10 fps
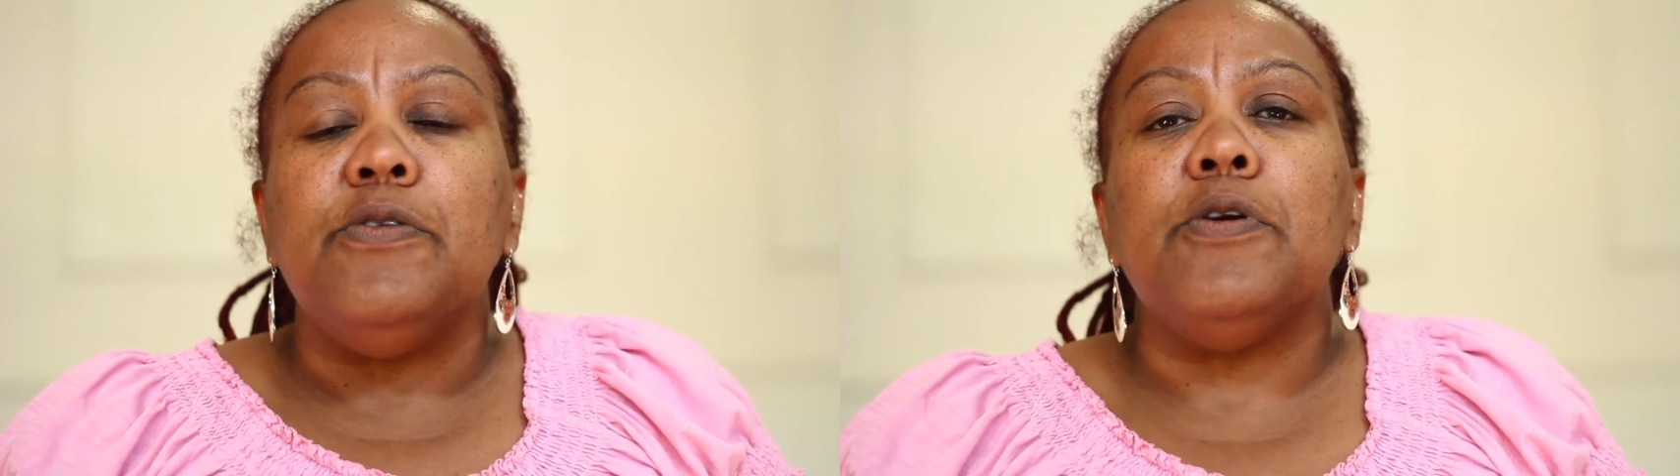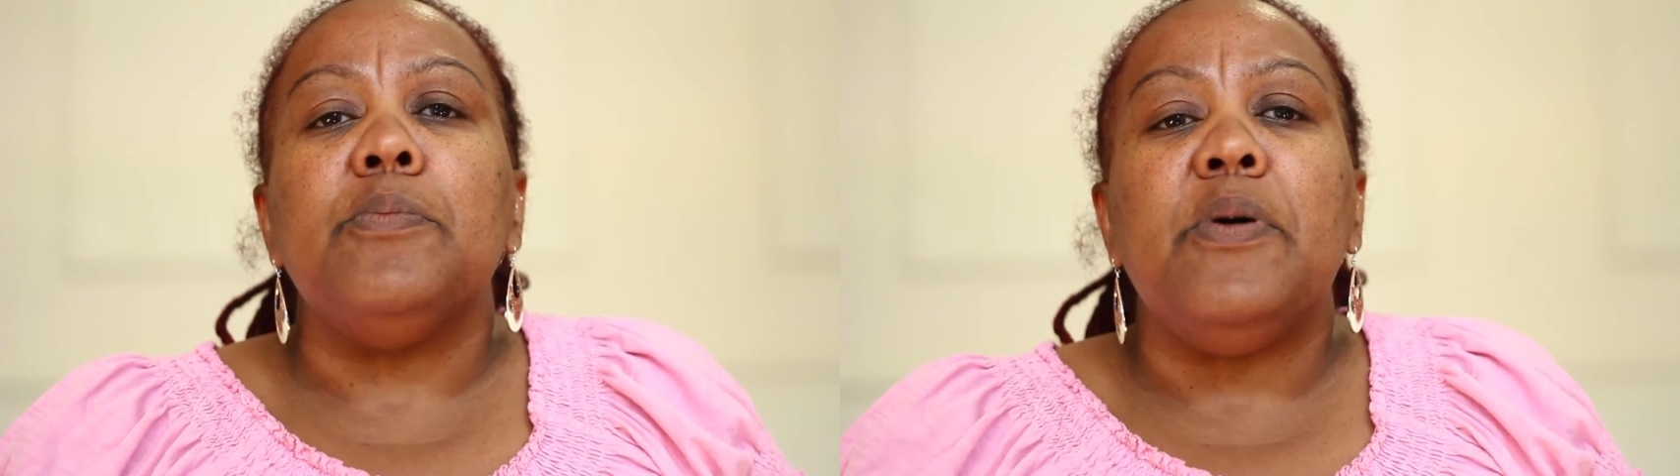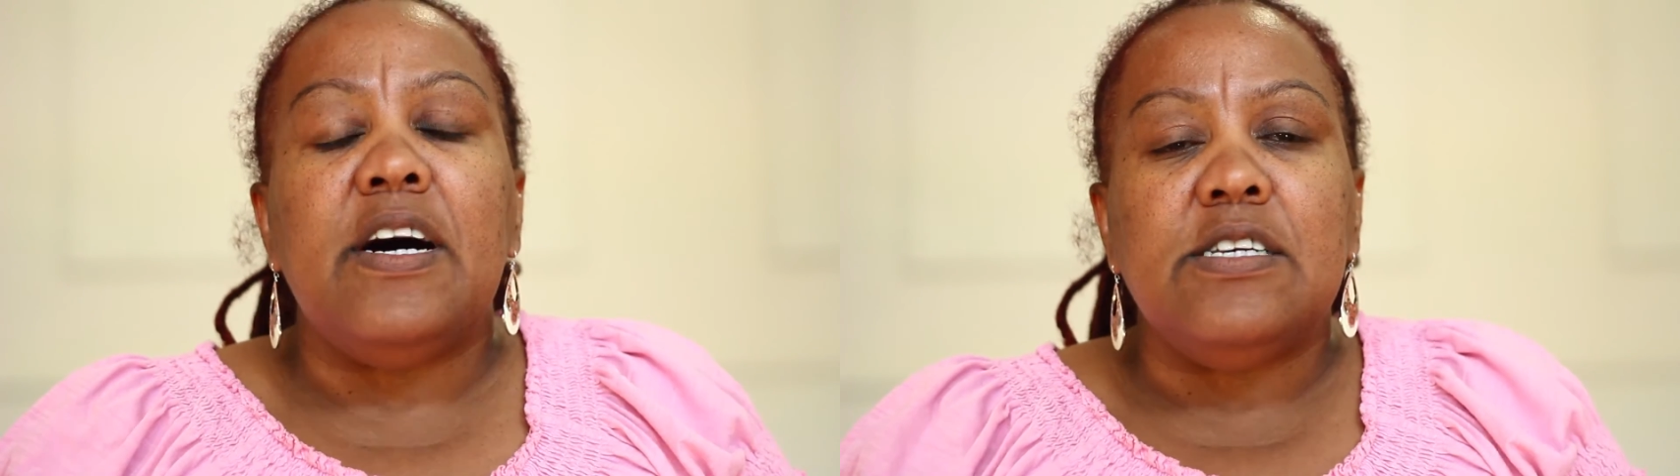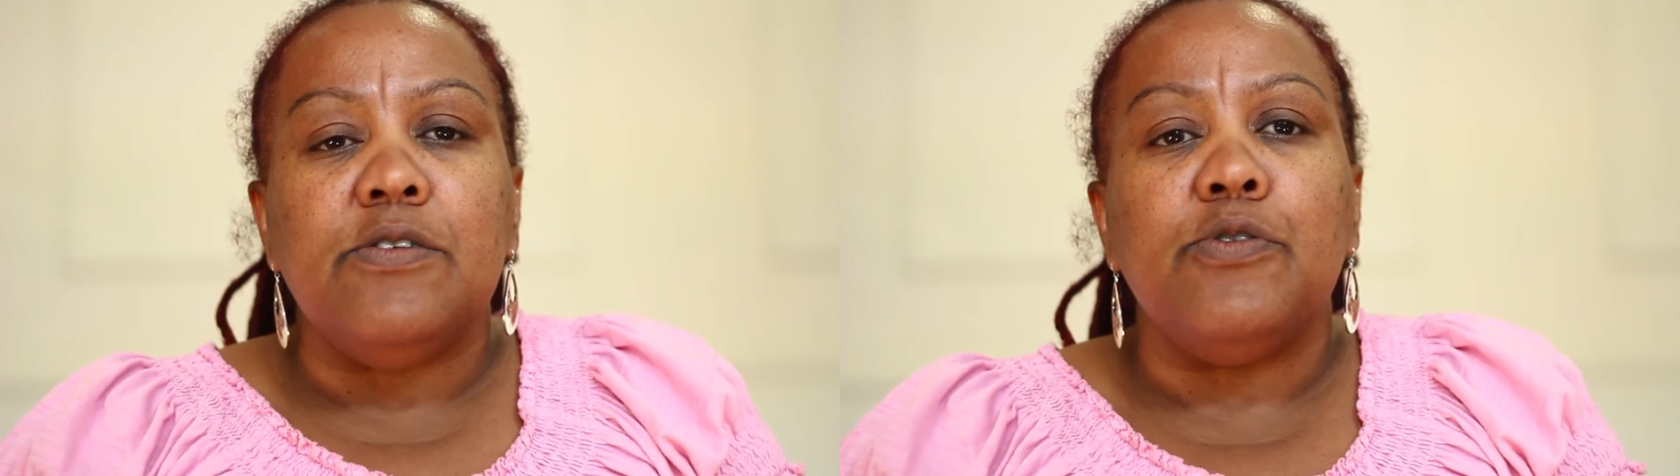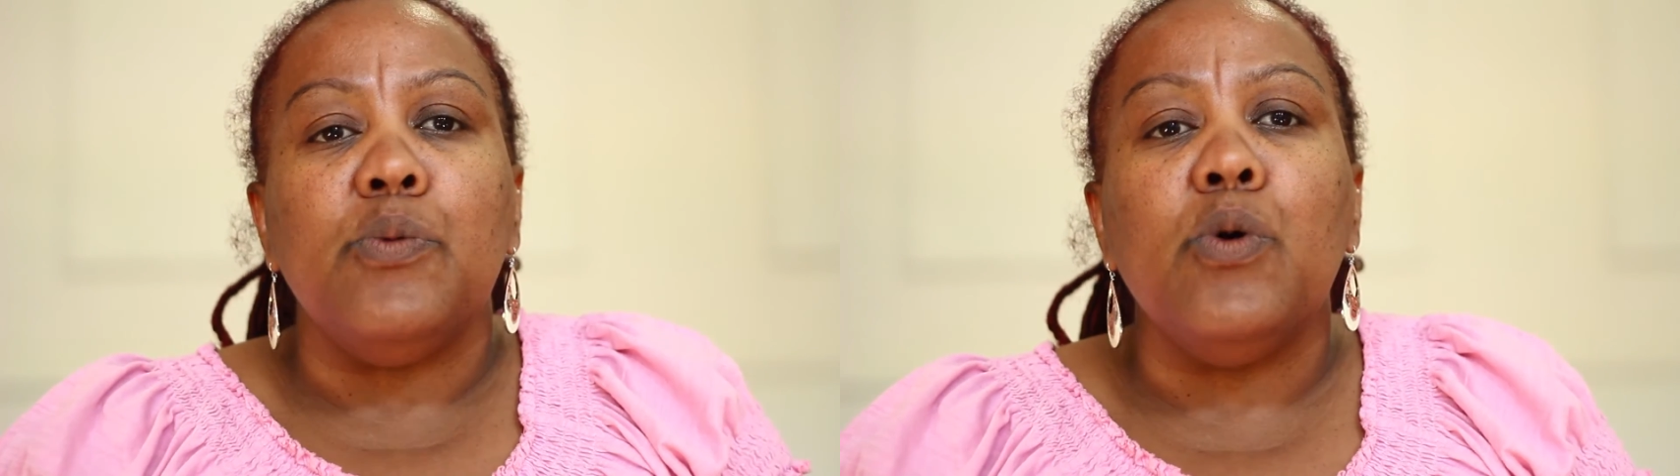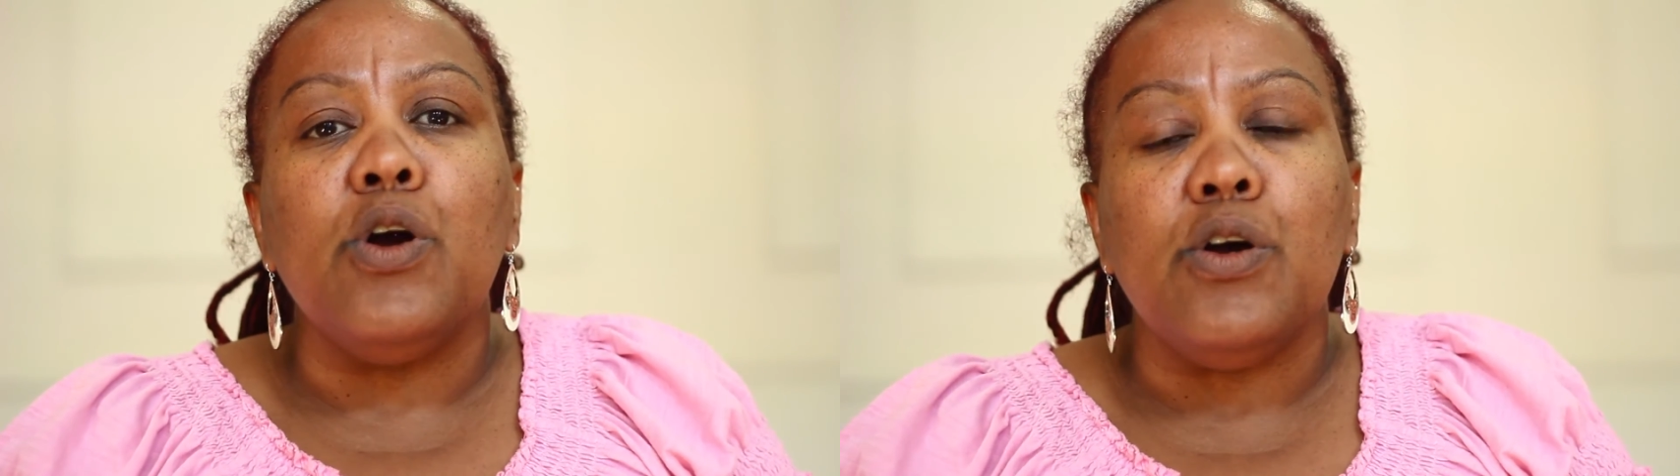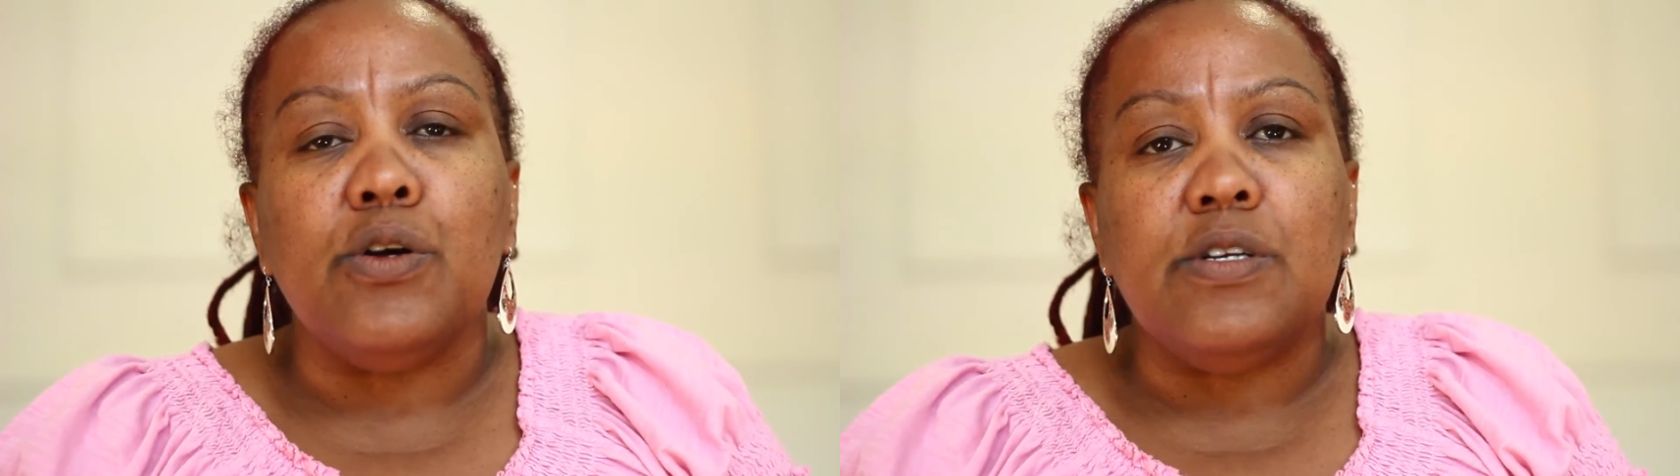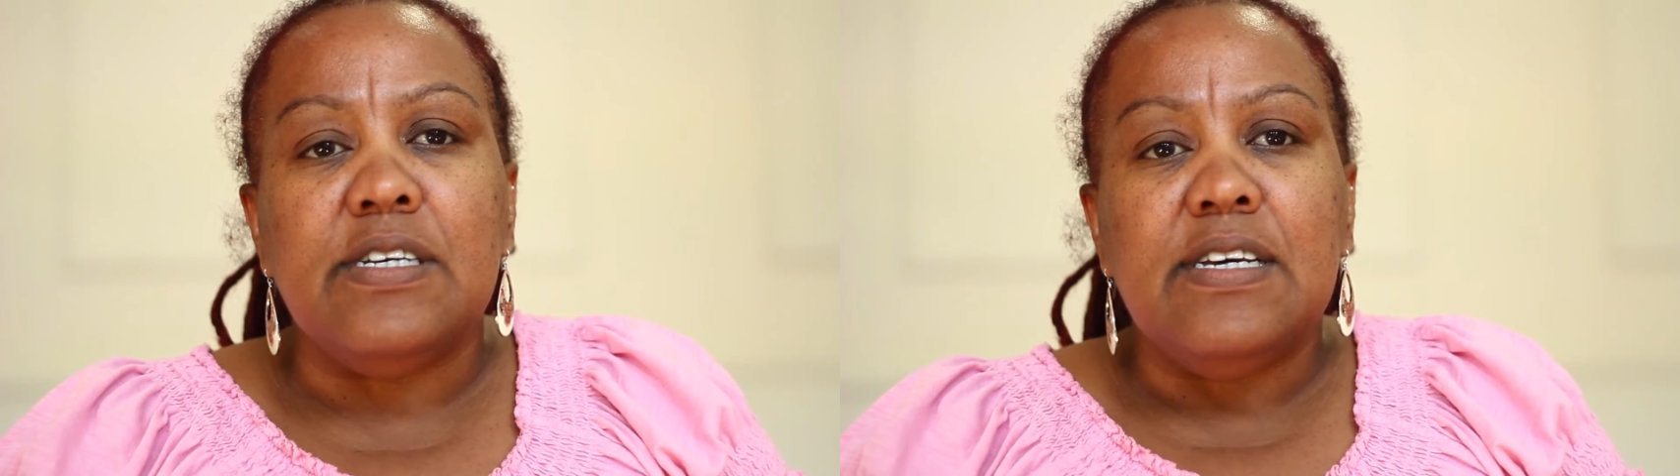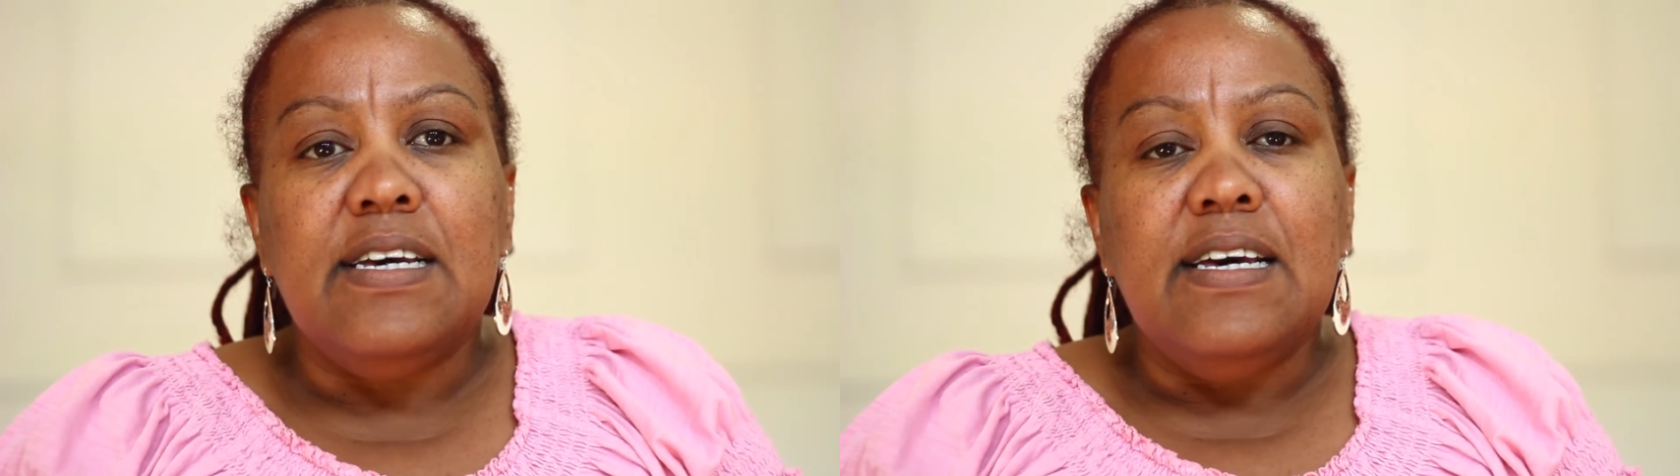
different parts of the world.